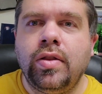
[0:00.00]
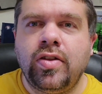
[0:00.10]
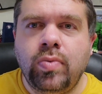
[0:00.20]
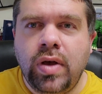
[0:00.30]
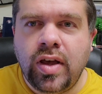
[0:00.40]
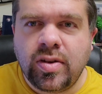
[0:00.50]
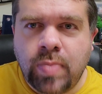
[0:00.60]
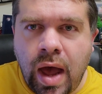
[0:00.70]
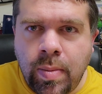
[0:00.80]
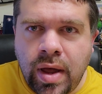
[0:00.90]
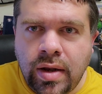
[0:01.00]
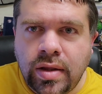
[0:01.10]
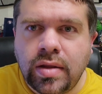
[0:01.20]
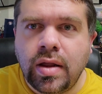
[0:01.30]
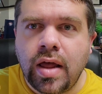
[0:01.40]
this week is Batman
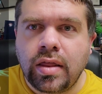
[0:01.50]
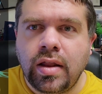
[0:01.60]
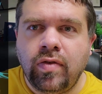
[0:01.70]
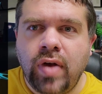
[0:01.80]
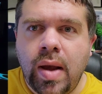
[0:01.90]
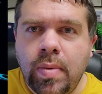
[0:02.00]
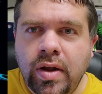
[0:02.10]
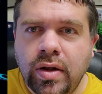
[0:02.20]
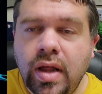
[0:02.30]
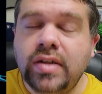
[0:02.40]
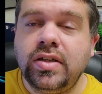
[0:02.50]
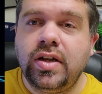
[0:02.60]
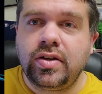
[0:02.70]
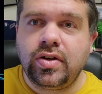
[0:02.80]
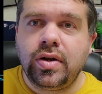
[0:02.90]
Death in the Family Deluxe
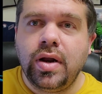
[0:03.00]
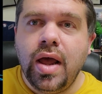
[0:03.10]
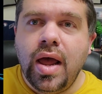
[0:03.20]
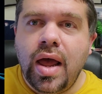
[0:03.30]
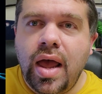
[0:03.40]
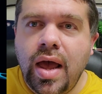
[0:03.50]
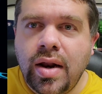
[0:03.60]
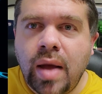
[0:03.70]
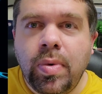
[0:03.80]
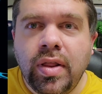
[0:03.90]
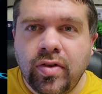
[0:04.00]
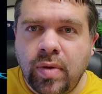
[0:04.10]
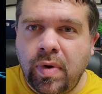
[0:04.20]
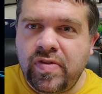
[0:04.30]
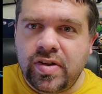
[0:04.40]
Edition. And I bring this up,
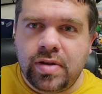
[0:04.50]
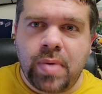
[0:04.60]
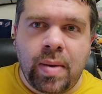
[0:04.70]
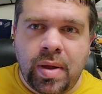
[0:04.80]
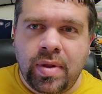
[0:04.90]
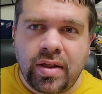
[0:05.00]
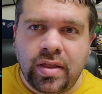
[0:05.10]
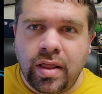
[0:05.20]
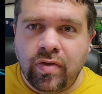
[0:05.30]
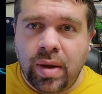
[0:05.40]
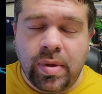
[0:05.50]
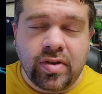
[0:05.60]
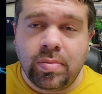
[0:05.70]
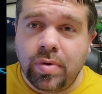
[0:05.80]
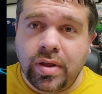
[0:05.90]
obviously Batman Death in the Family is a
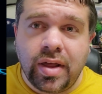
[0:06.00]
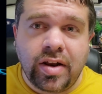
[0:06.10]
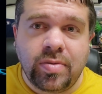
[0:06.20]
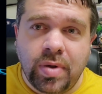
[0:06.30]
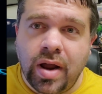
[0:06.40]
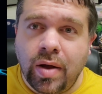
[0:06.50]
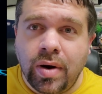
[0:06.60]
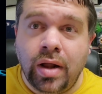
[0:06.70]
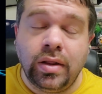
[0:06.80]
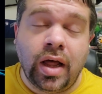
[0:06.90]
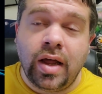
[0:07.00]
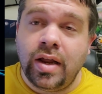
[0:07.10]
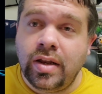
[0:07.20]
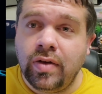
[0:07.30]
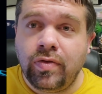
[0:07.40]
book that has been out a lot
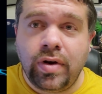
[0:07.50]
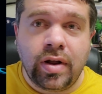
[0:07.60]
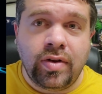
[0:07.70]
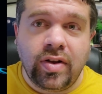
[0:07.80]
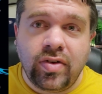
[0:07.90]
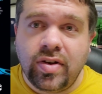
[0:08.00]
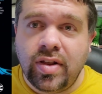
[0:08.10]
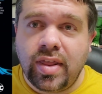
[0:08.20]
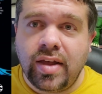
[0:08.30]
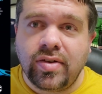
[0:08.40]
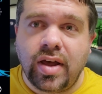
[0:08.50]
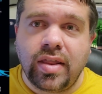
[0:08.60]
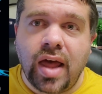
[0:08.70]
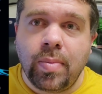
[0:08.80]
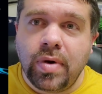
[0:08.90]
in different editions and things like
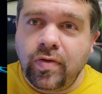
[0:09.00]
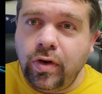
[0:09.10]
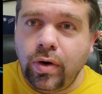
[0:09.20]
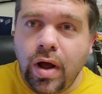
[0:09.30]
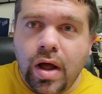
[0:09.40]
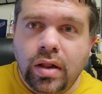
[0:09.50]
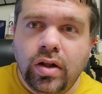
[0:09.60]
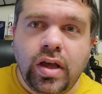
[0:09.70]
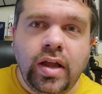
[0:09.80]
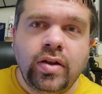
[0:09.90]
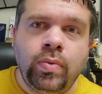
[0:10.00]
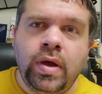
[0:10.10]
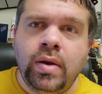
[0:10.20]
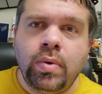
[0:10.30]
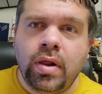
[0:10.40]
that. But if you're looking to
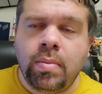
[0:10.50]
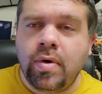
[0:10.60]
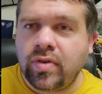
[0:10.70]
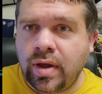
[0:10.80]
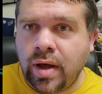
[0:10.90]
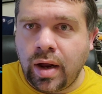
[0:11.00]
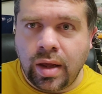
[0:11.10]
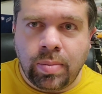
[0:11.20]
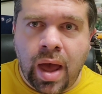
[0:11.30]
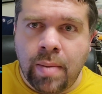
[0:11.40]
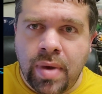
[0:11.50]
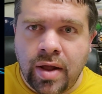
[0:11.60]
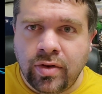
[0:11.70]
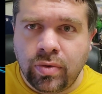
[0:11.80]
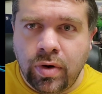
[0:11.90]
read one of the most iconic Batman
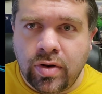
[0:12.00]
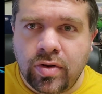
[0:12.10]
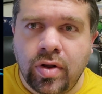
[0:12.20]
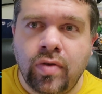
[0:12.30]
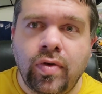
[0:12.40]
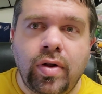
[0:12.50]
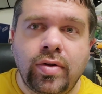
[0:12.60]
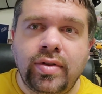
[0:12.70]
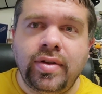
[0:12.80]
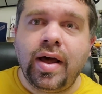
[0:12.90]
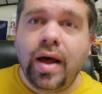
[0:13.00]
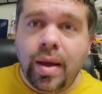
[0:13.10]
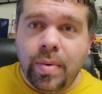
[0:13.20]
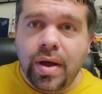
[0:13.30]
stories of all time,